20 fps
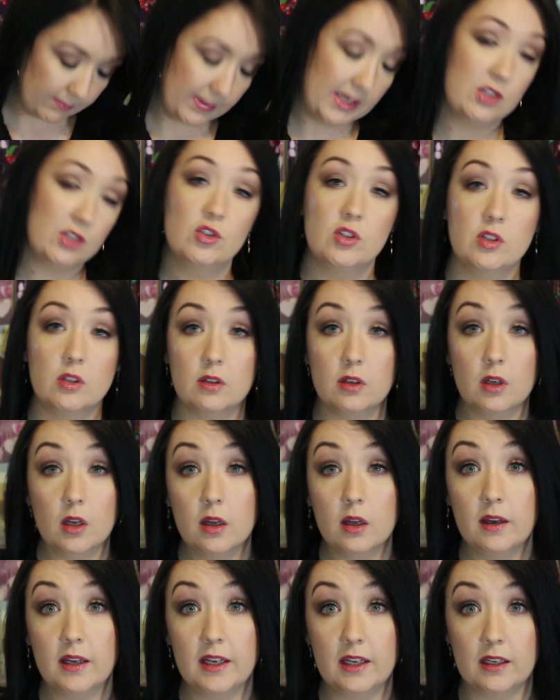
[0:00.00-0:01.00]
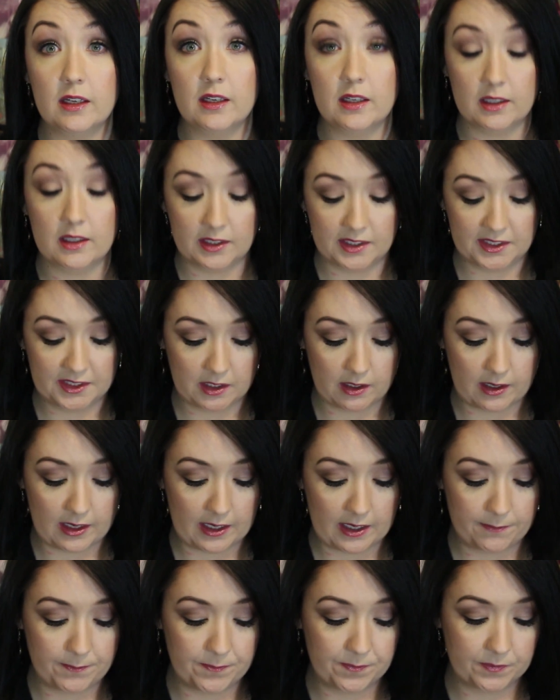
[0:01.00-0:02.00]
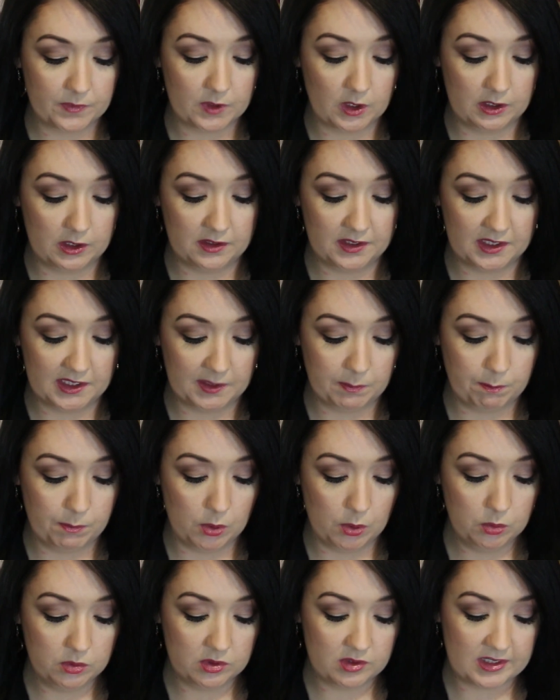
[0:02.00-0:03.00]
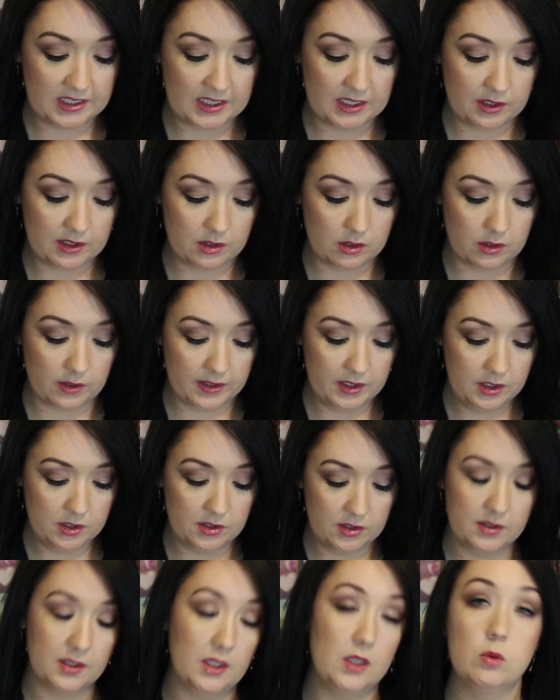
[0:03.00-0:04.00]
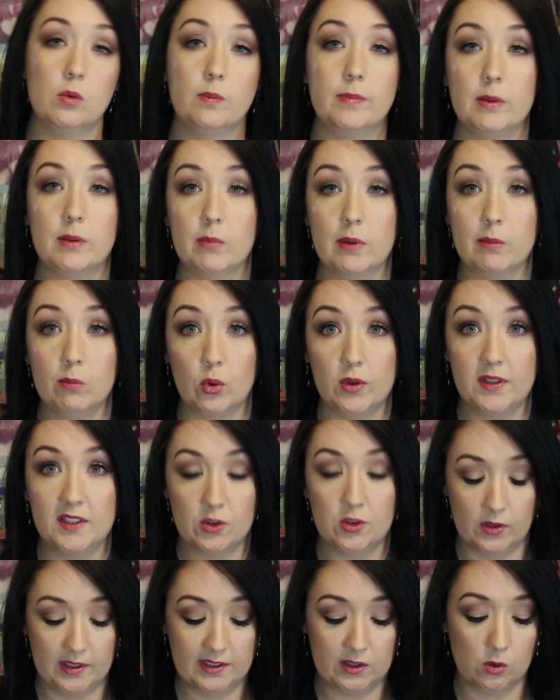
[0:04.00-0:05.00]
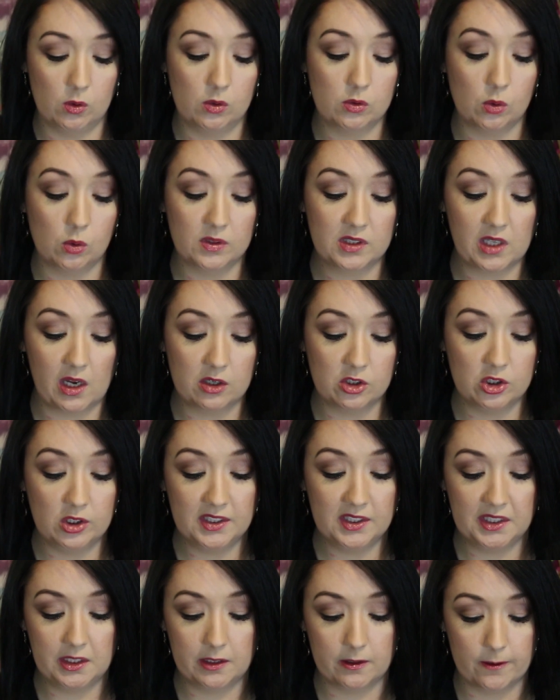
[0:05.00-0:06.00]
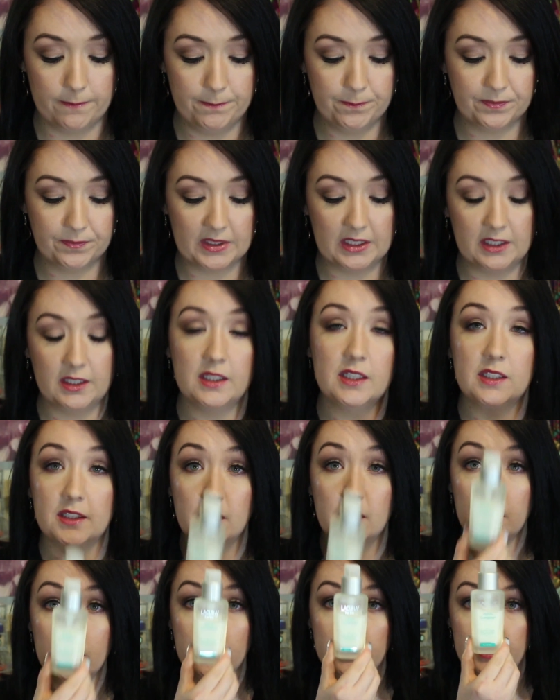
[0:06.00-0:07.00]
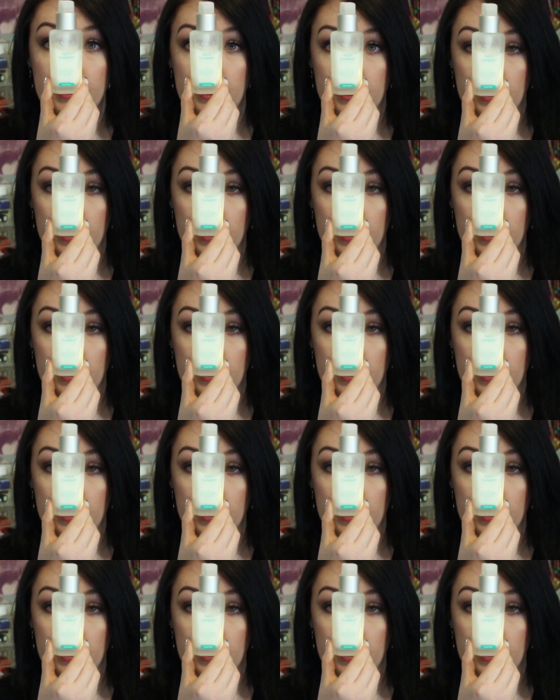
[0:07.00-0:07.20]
mention is I use this both day and night. This would be my moisturiser, although it's actually a serum. It is the